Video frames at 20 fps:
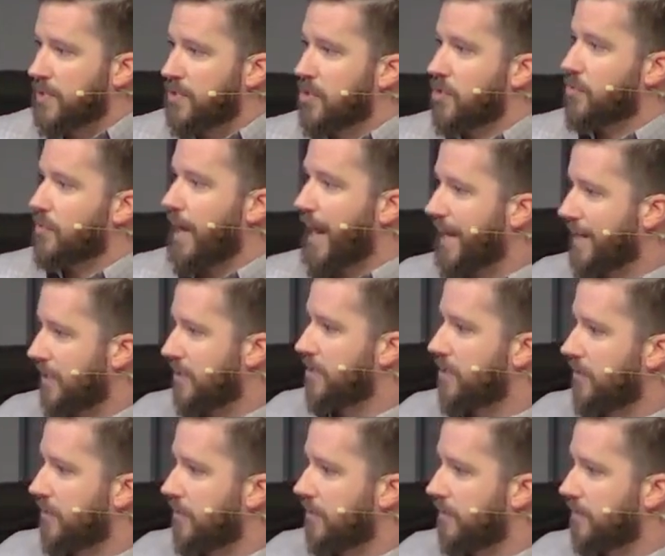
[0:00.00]
as
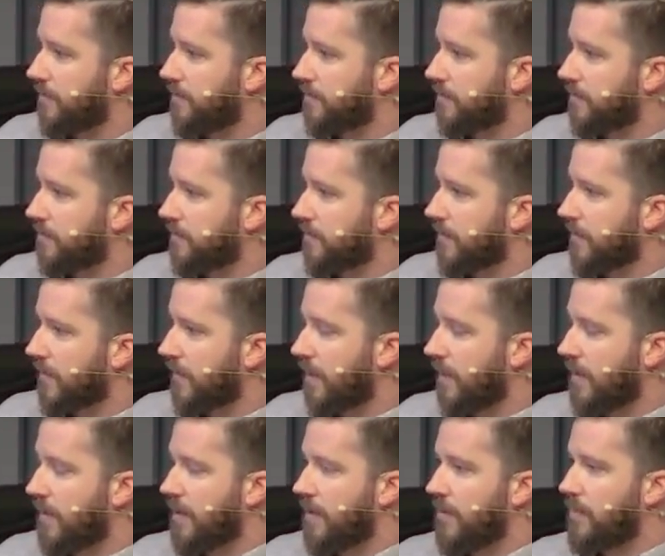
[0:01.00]
gratitude.
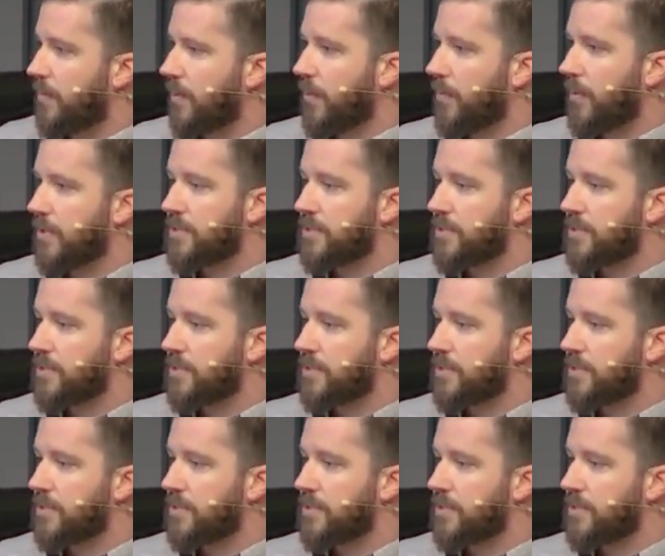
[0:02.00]
But